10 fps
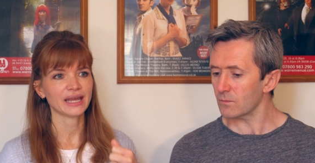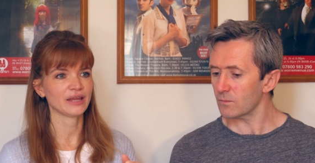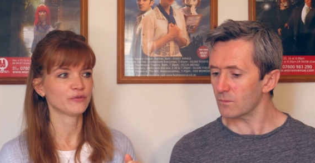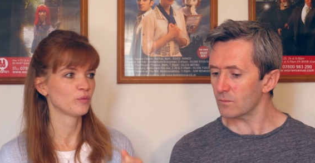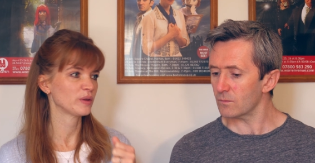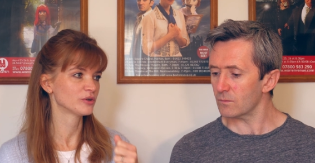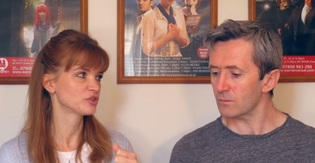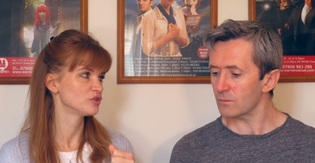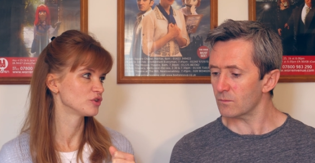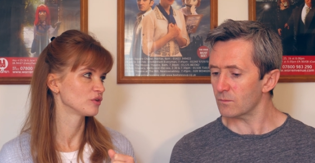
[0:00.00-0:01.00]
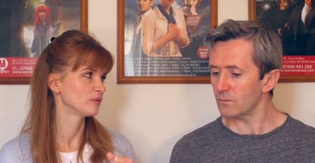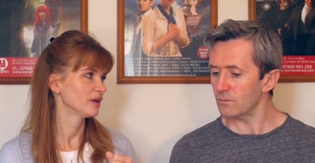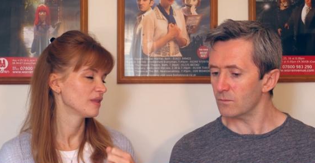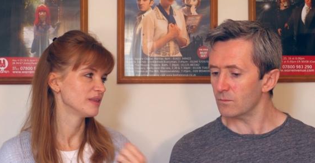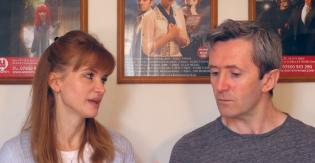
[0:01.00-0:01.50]
Speaker 1: if we were to do
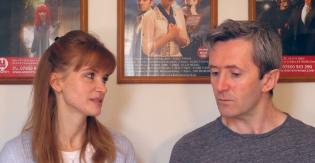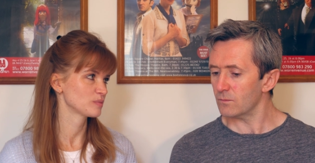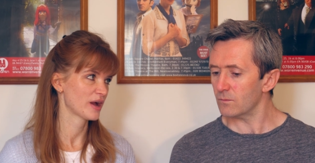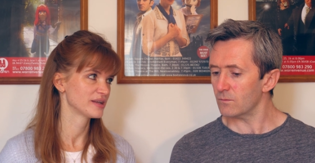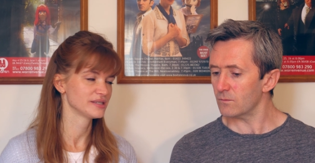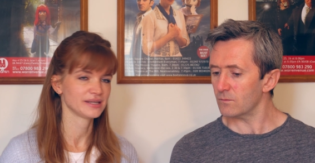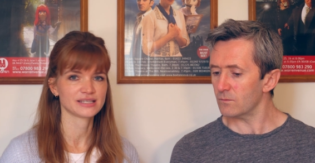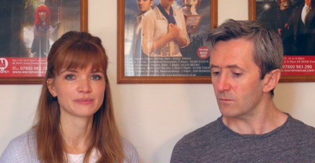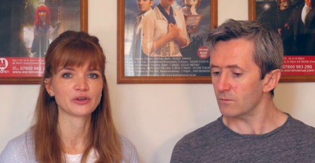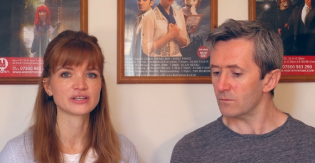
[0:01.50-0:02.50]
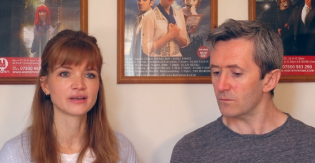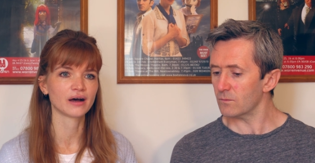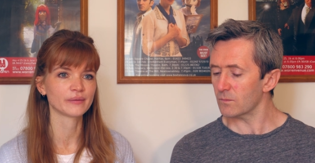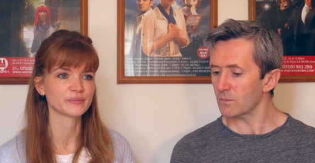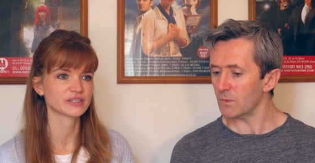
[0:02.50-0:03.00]
this? Where does he need to put his
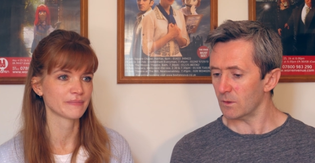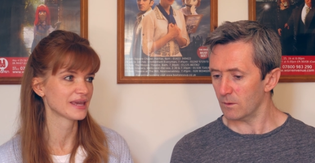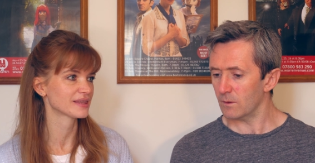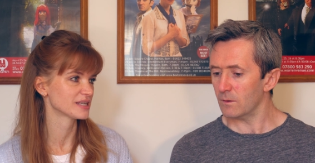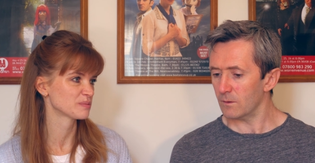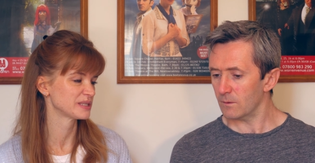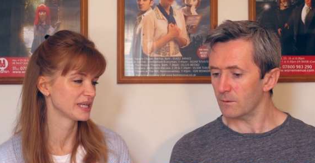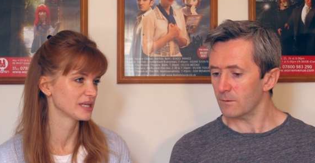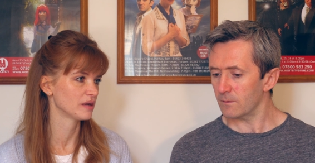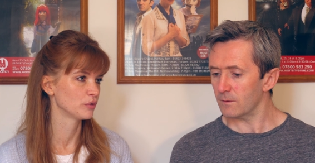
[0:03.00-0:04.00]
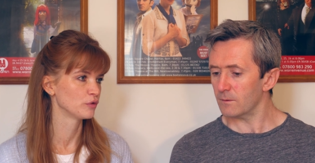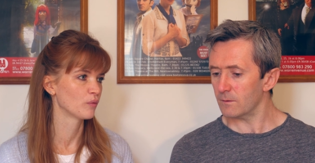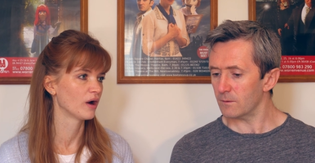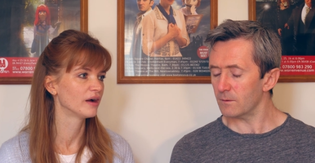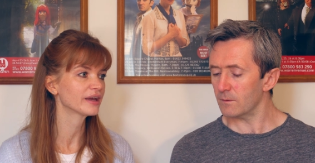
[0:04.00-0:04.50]
arms to make this particular
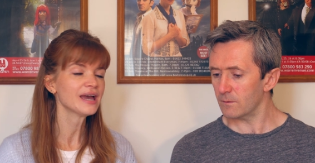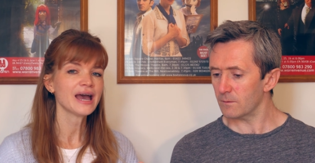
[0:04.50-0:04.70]
move work?